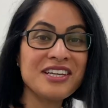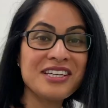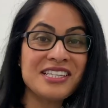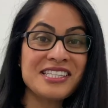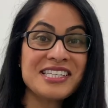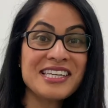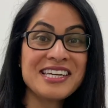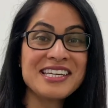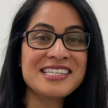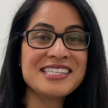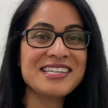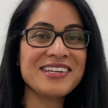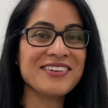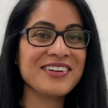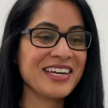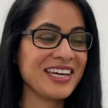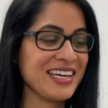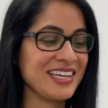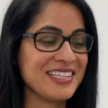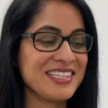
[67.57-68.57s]
TSL
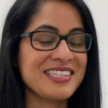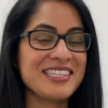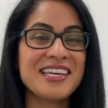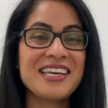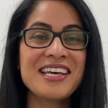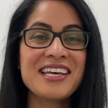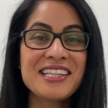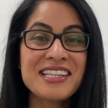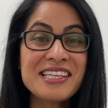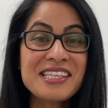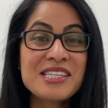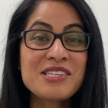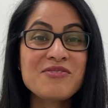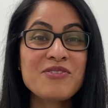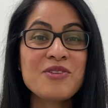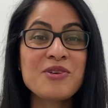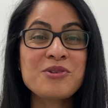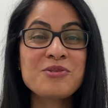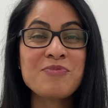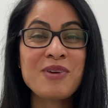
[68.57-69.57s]
Kiss. This is for
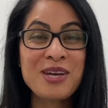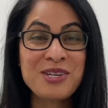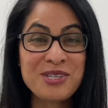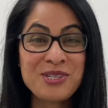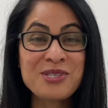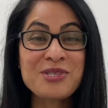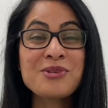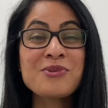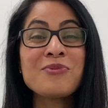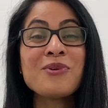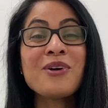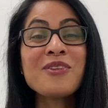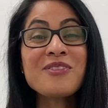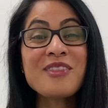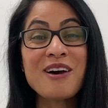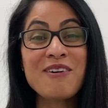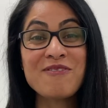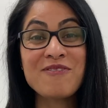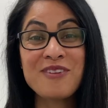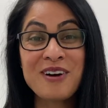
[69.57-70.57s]
those patients who want
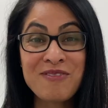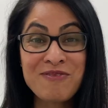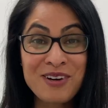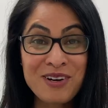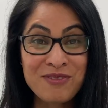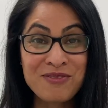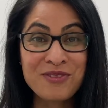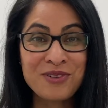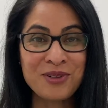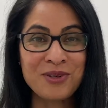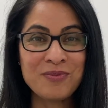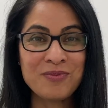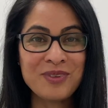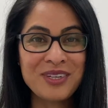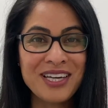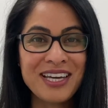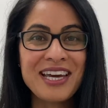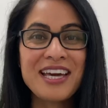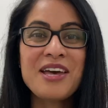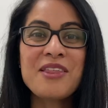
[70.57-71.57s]
that va-va-voom,
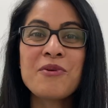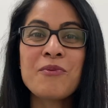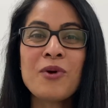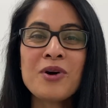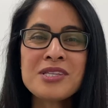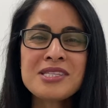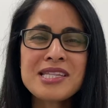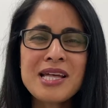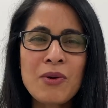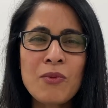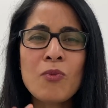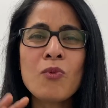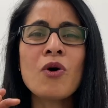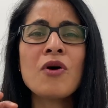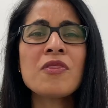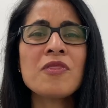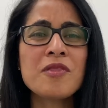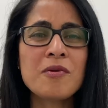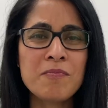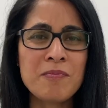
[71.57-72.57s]
the ones that
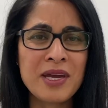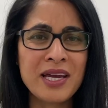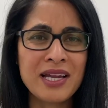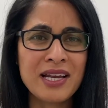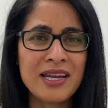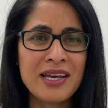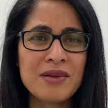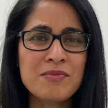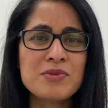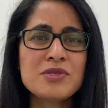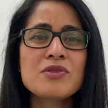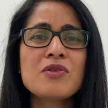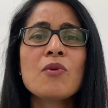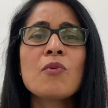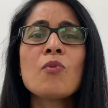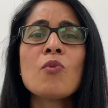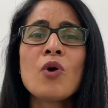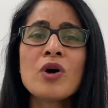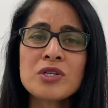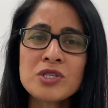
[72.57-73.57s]
want the big lips. They
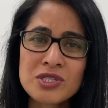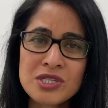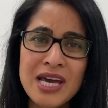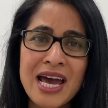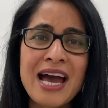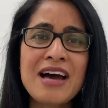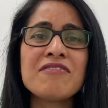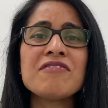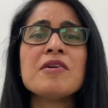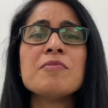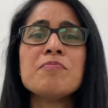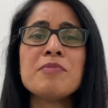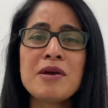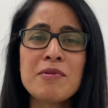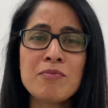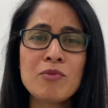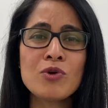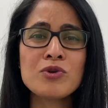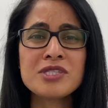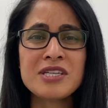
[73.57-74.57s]
want to have a bit
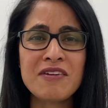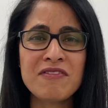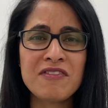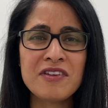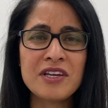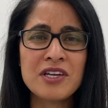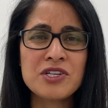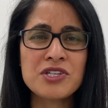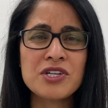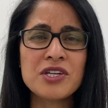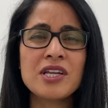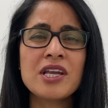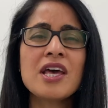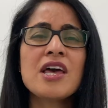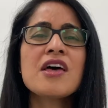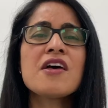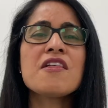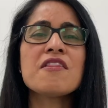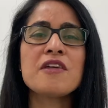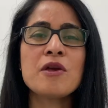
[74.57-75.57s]
more definition.
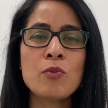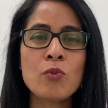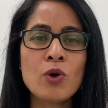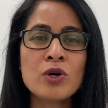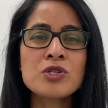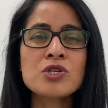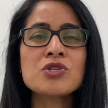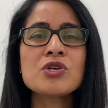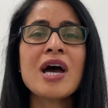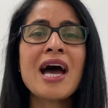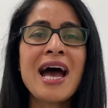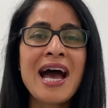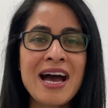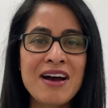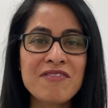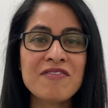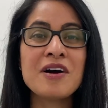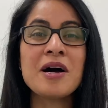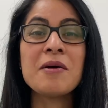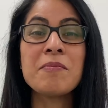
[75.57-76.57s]
They want to
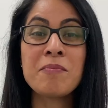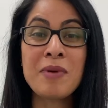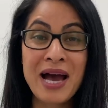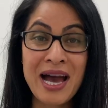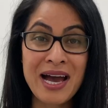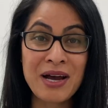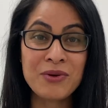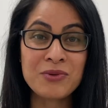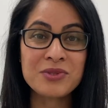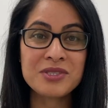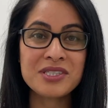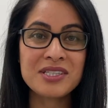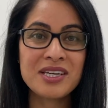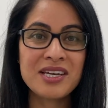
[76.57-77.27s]
have a pout.